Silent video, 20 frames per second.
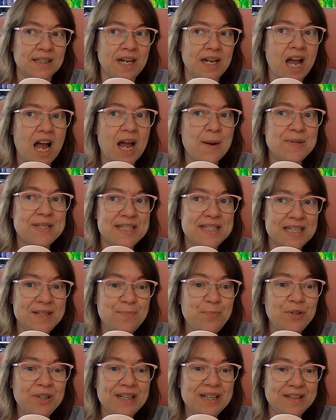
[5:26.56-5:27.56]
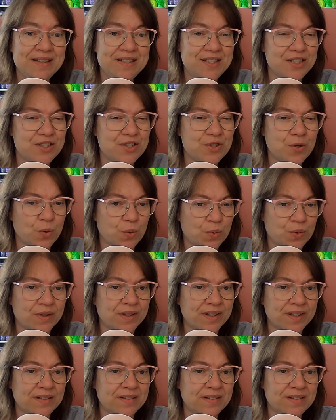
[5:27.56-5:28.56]
I did put out a
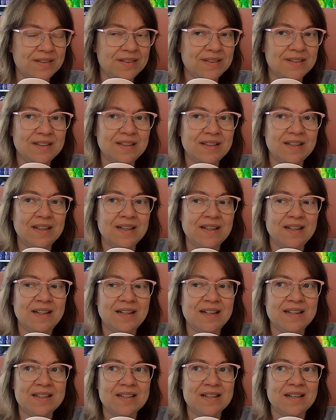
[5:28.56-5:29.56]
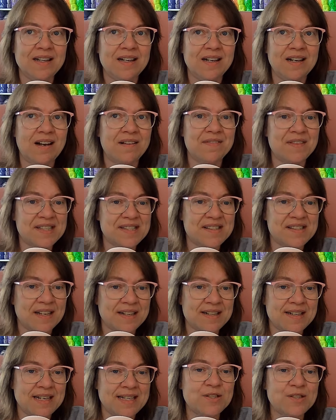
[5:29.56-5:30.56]
tutorial on the
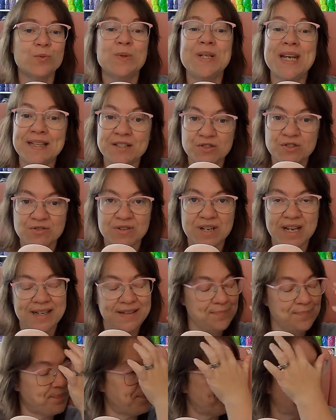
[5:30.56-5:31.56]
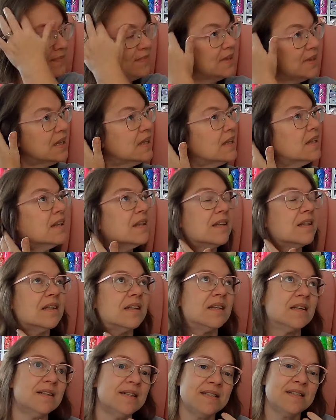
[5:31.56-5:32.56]
Sunday. So yesterday,
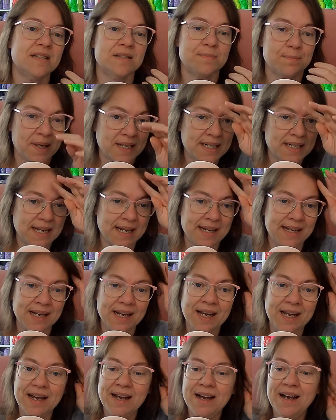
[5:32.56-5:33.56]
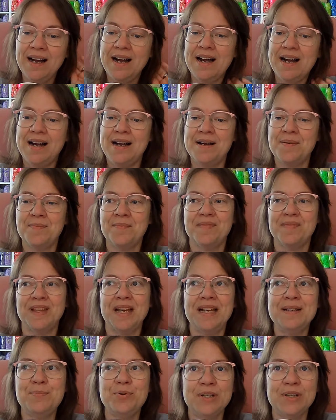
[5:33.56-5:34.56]
this is Monday. I
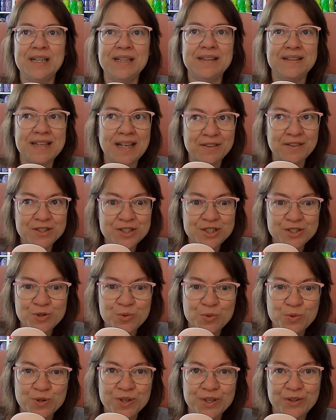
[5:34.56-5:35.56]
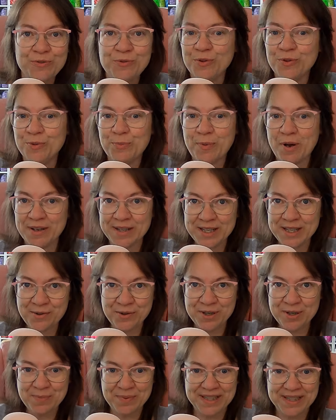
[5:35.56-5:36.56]
put out another tutorial for the Boggy
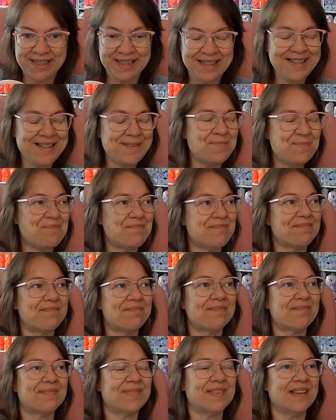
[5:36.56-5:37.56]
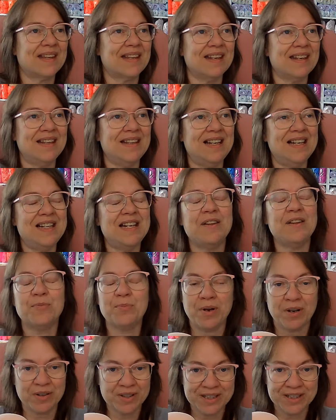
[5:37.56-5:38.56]
Creek blanket. Another
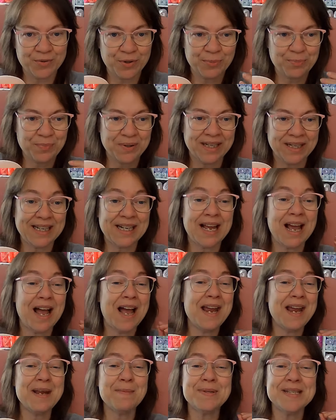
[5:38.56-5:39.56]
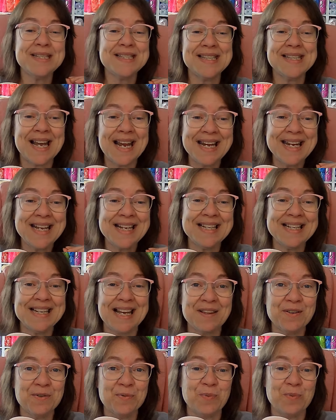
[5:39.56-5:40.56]
Boggy Creek blanket. I am designing
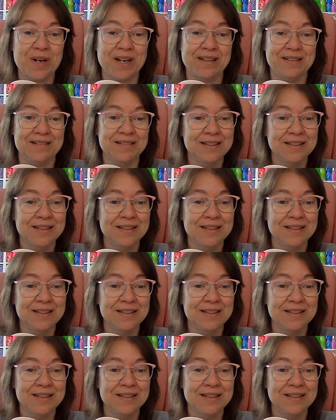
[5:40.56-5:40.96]
another one.